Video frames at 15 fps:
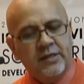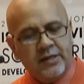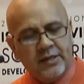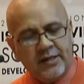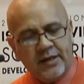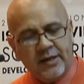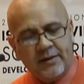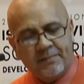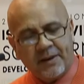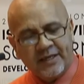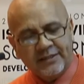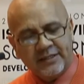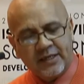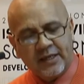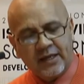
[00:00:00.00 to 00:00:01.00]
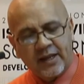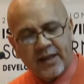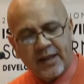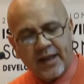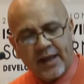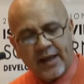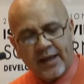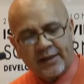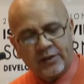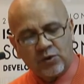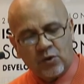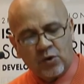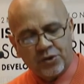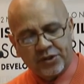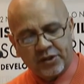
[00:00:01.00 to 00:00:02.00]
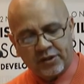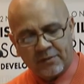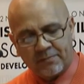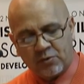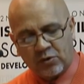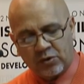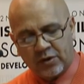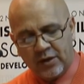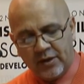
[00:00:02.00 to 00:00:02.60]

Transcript: He basically had authored a book